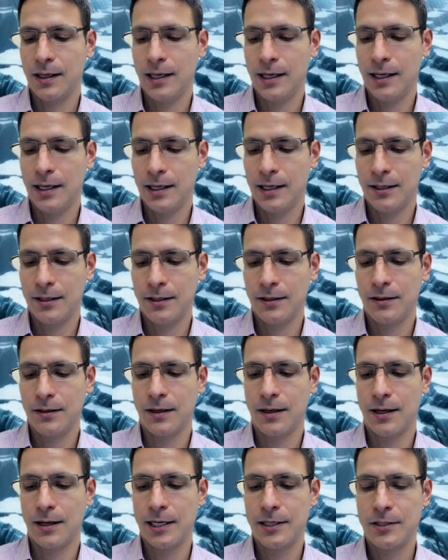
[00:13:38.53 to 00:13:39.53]
and
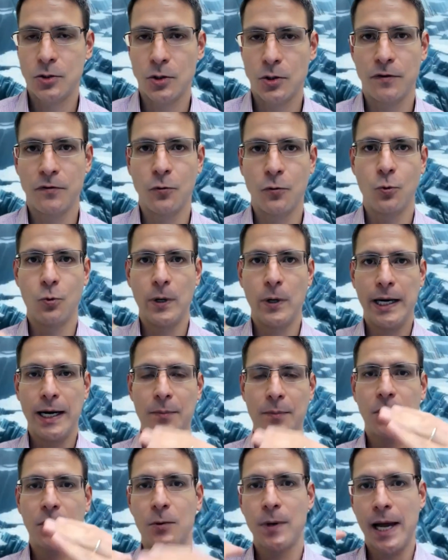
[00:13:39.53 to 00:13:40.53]
I sort of went
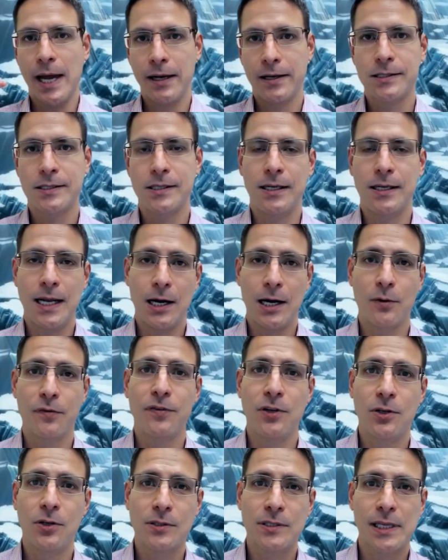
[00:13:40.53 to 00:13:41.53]
up the ranks. And now a
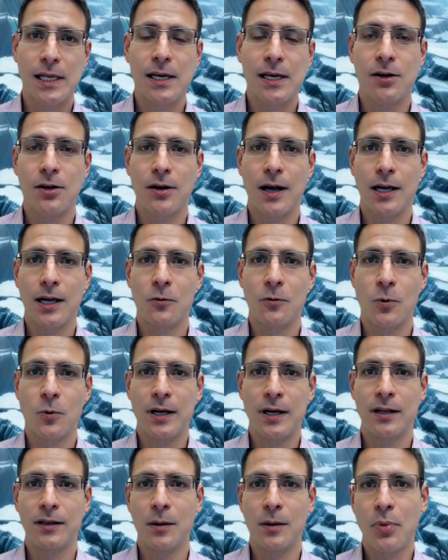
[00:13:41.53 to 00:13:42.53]
few years later, I
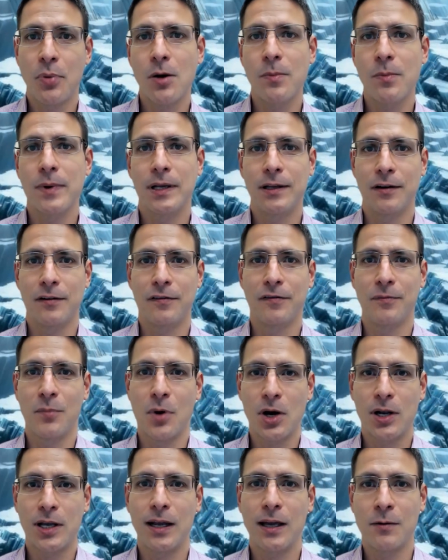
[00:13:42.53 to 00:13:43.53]
run a department of
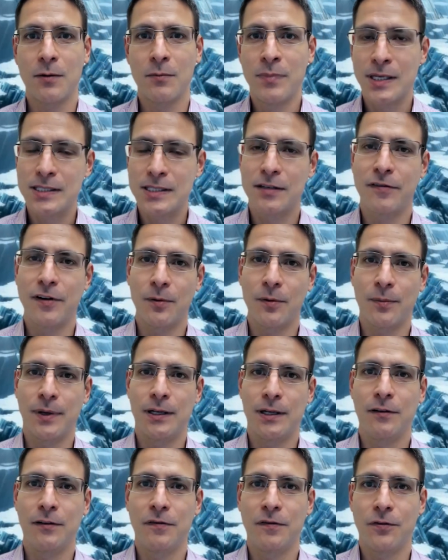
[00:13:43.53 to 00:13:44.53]
marketing and biz
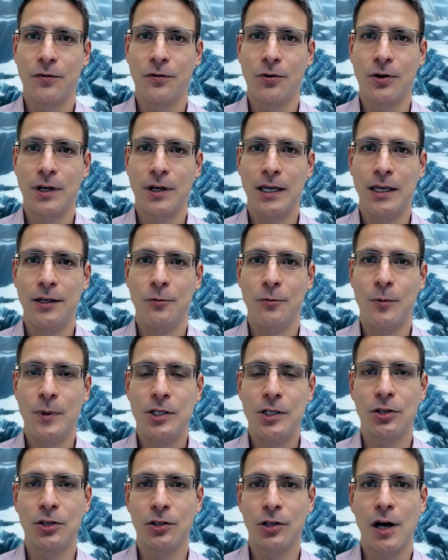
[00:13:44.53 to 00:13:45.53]
development for a
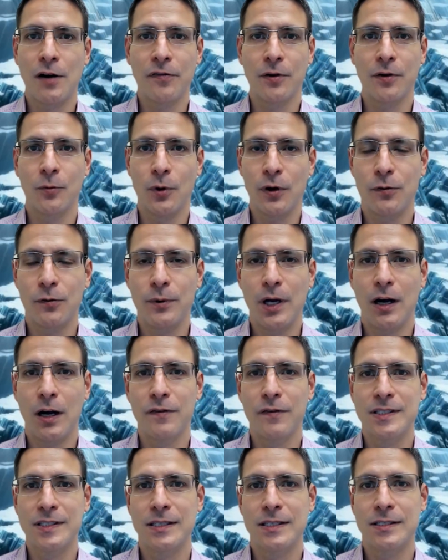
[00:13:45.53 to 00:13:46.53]
regional law firm with 3
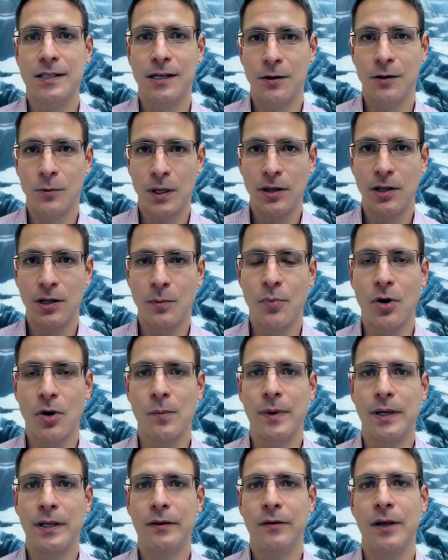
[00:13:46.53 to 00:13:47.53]
offices, and I run the
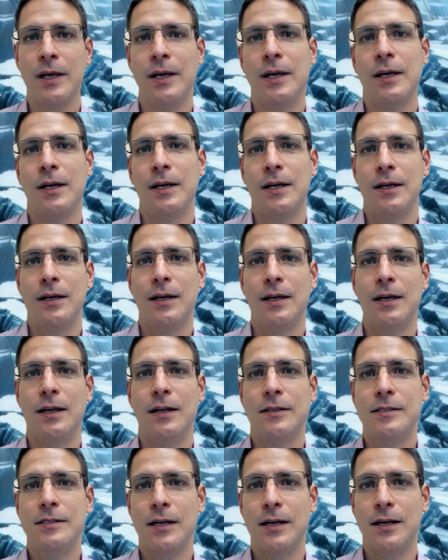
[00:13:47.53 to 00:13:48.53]
department. And
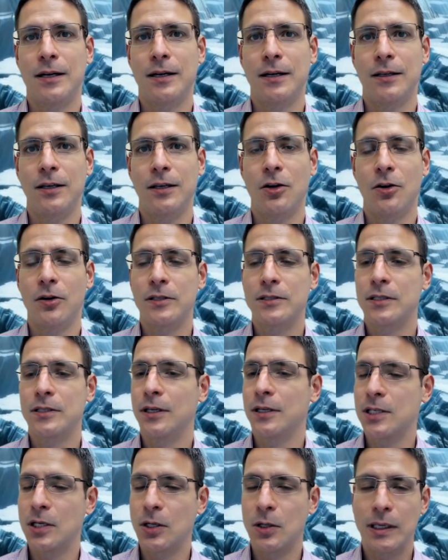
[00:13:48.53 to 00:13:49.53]
it's a
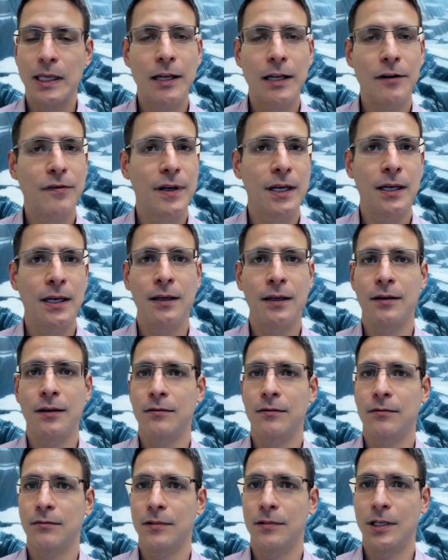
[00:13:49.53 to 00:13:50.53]
good
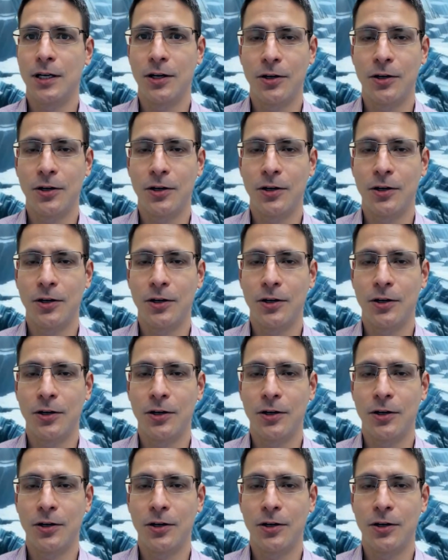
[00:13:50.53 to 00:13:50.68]
living,